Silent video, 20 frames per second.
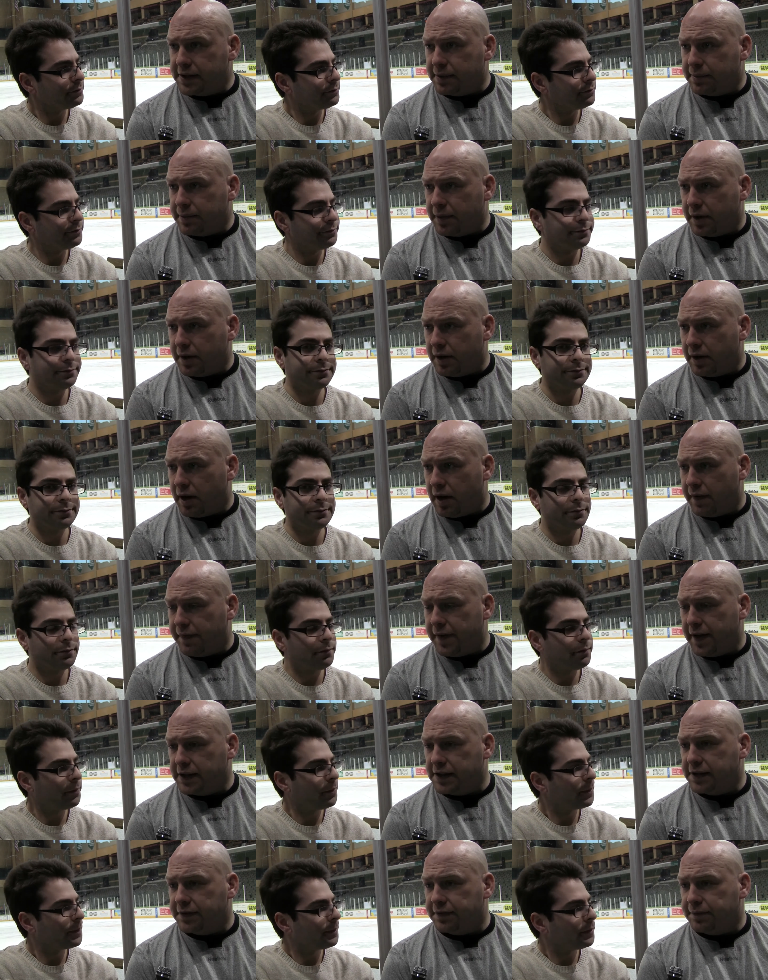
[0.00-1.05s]
Speaker 1: them
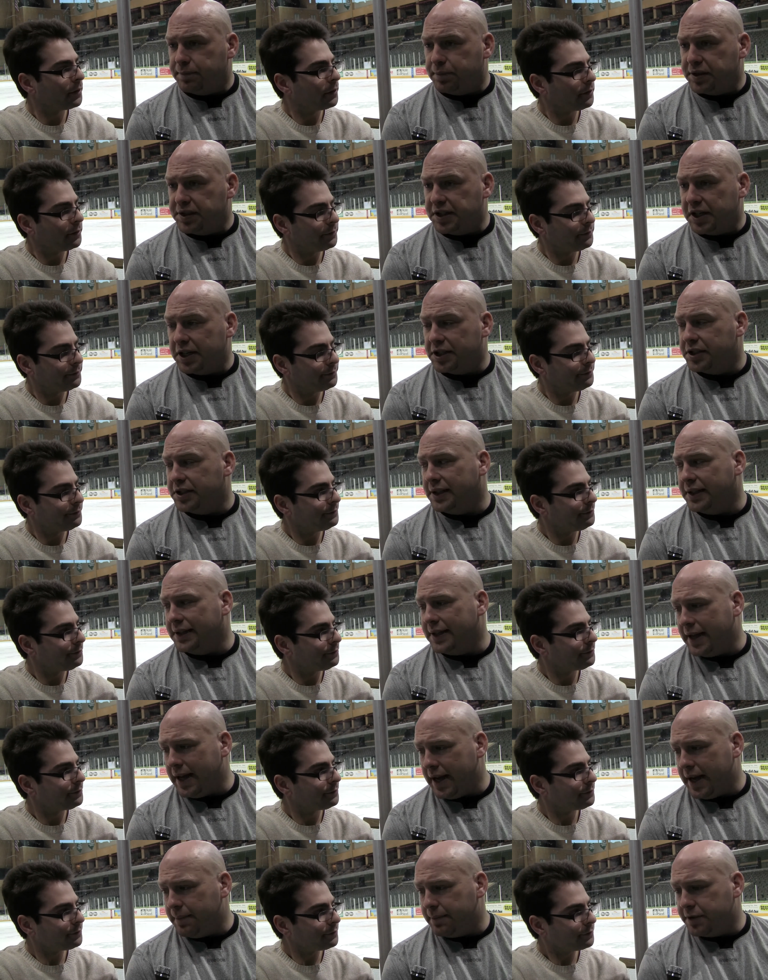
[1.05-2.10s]
offensive possession
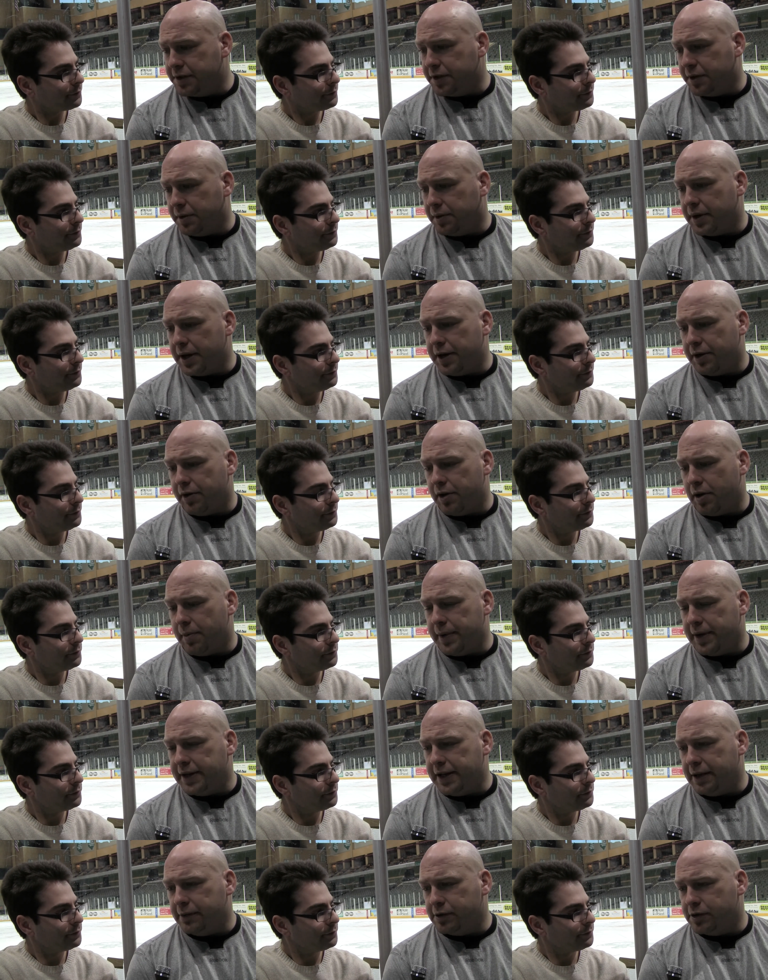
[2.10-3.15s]
team. So I don't know how
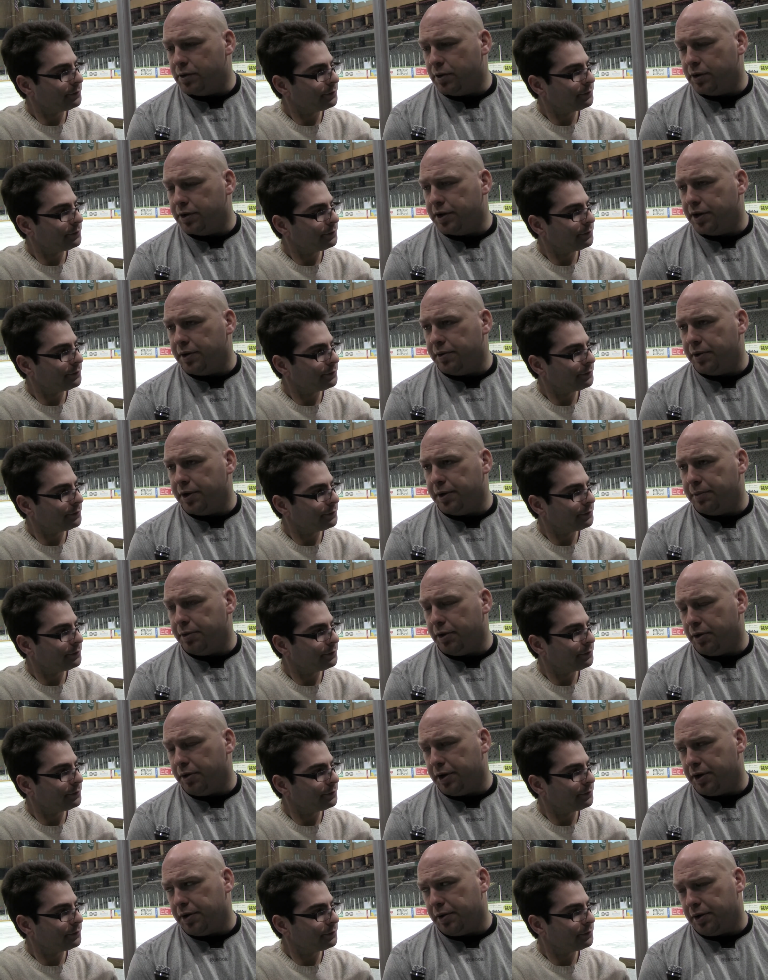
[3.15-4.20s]
many teams go out there and really
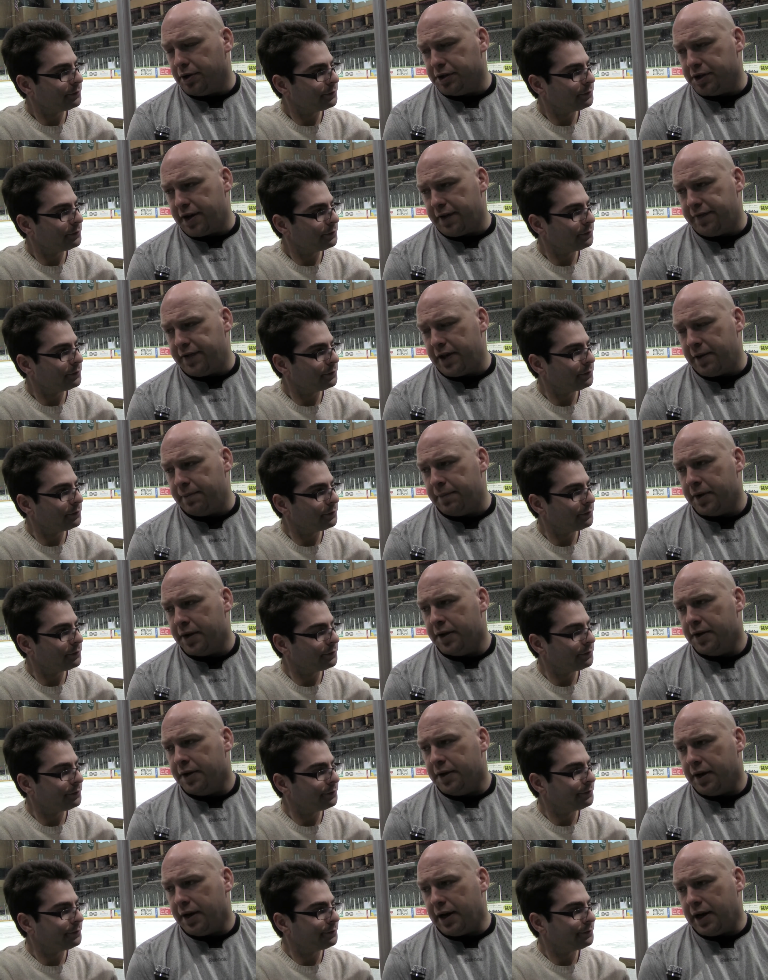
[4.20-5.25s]
blow the doors off them
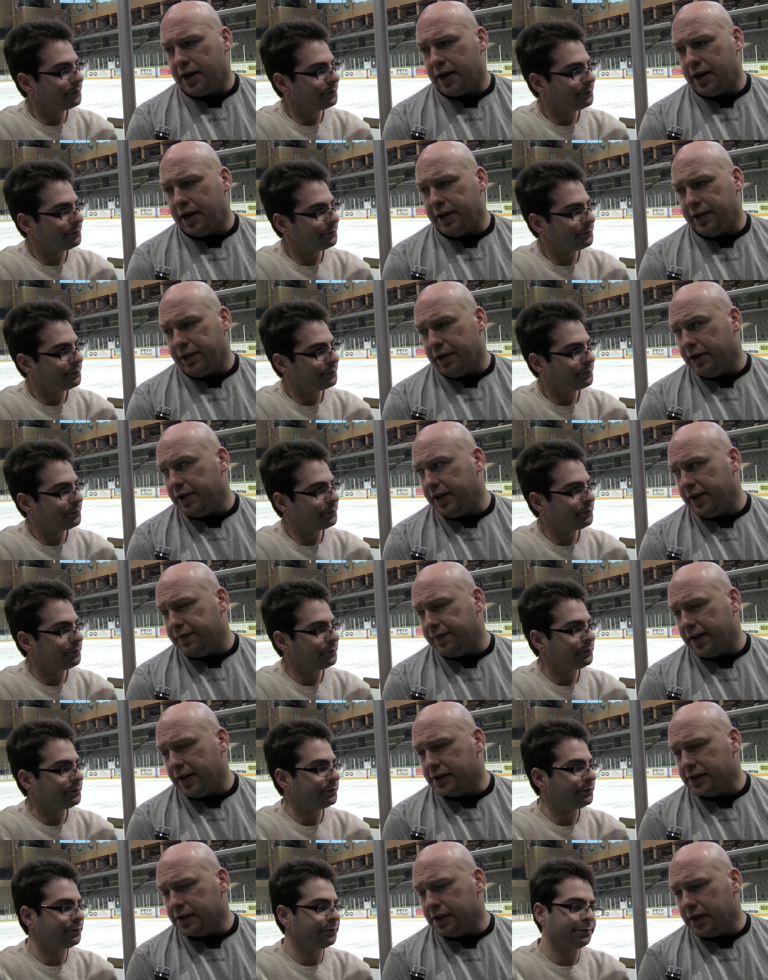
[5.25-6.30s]
uh, in their
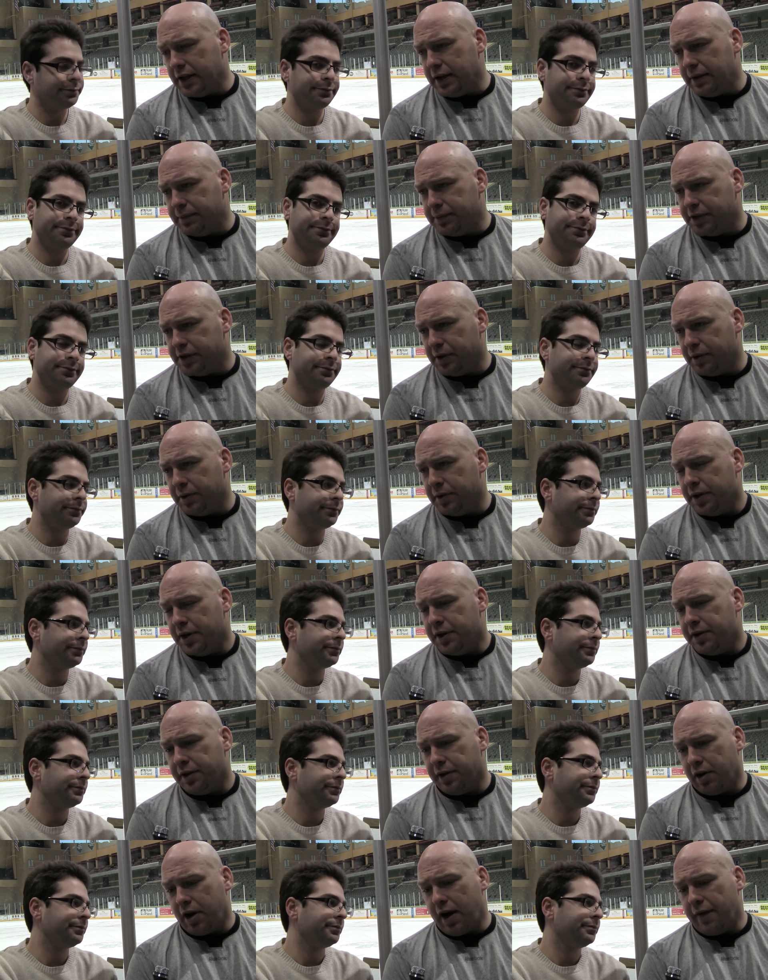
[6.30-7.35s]
defense. Um, so
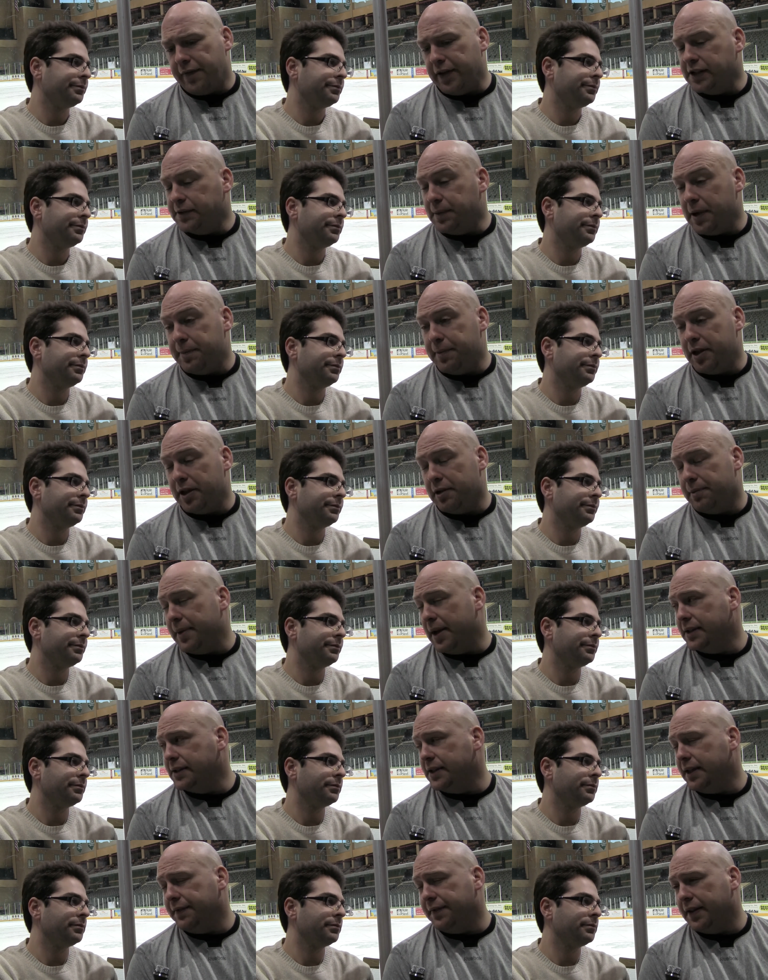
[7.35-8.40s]
their offense might be their
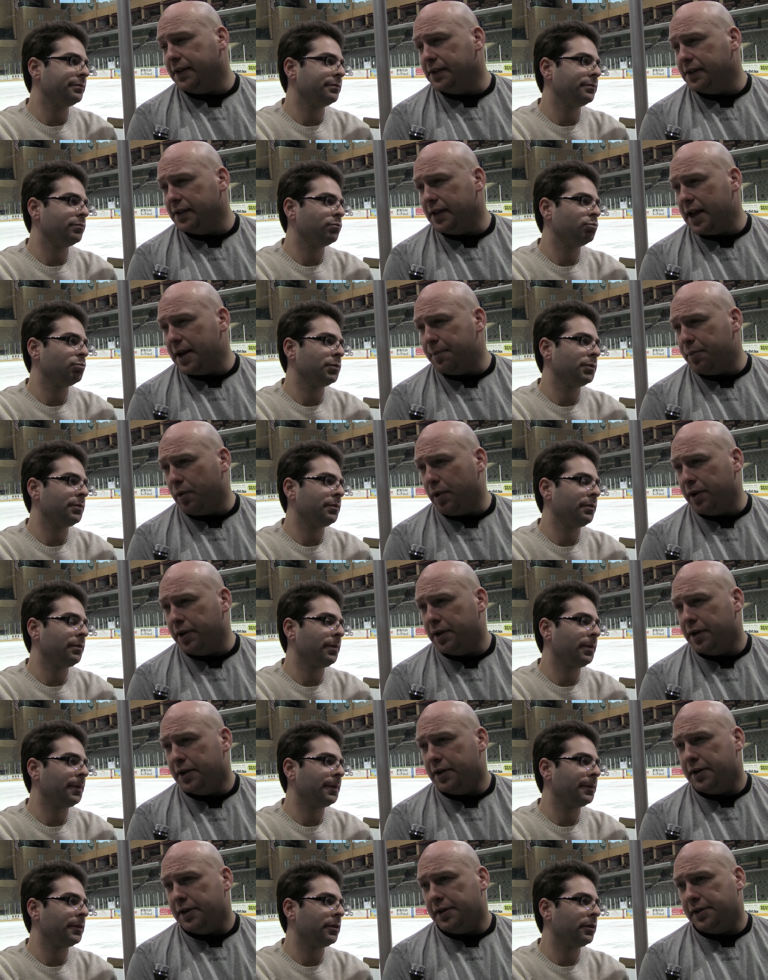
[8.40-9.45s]
best defense at that
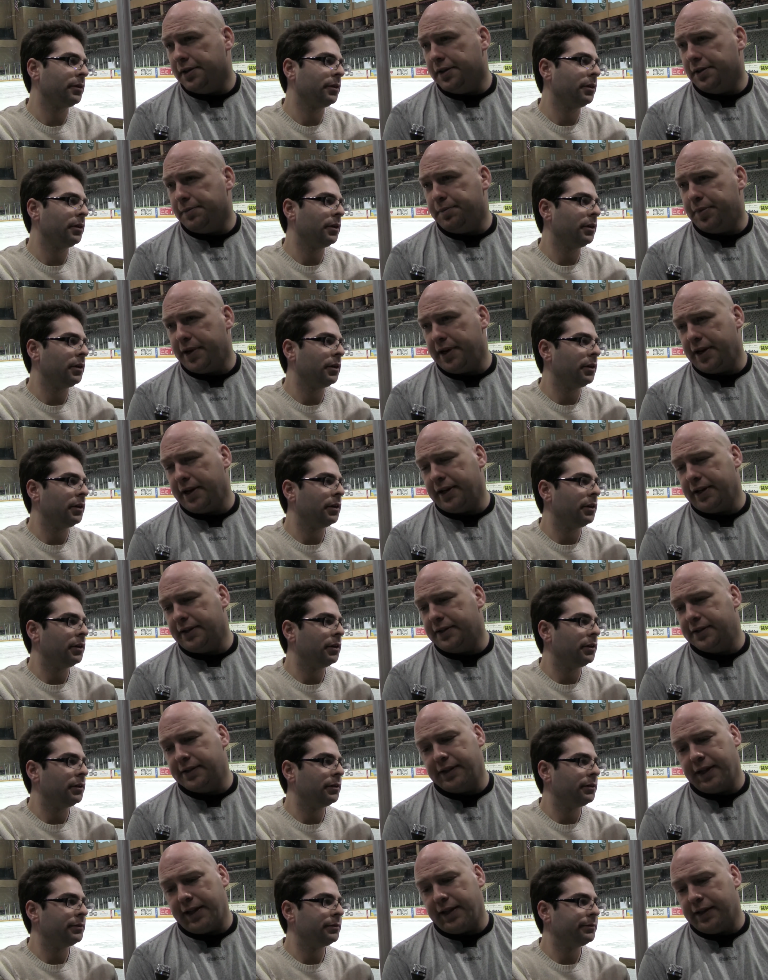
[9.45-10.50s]
point. Um, but I
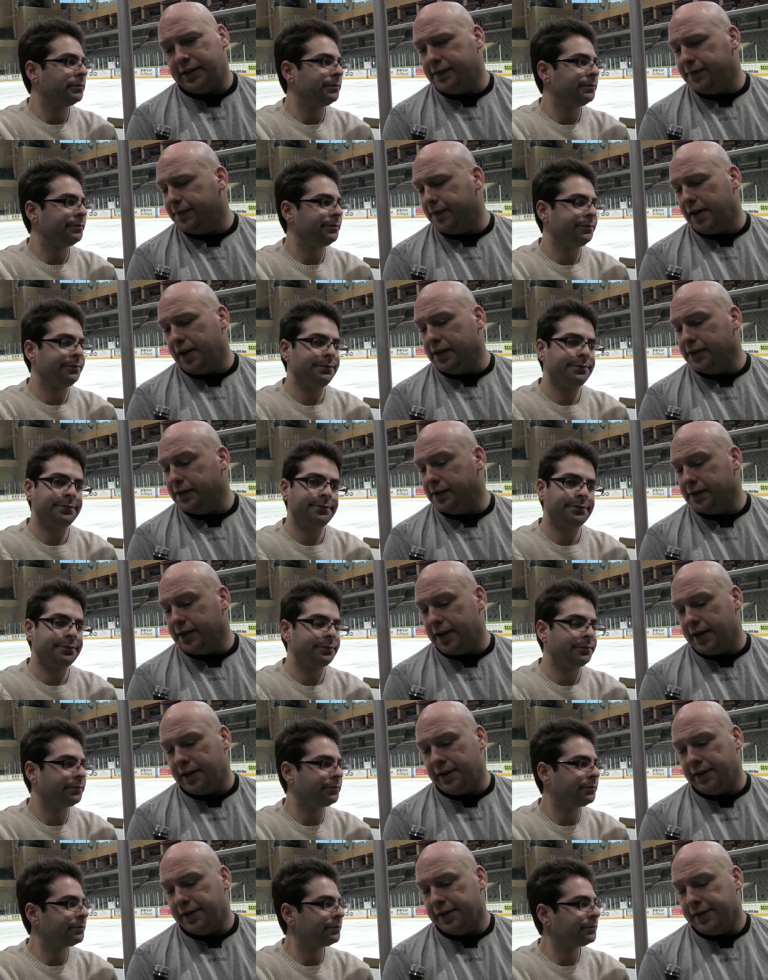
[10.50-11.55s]
can say this for us:
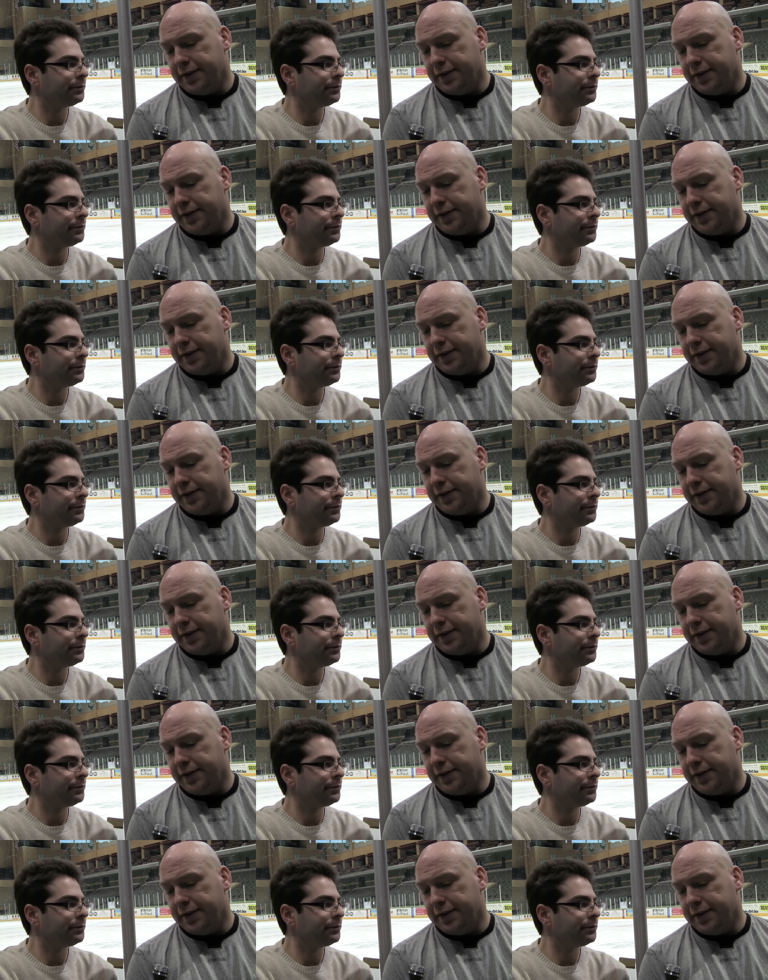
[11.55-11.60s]
uh,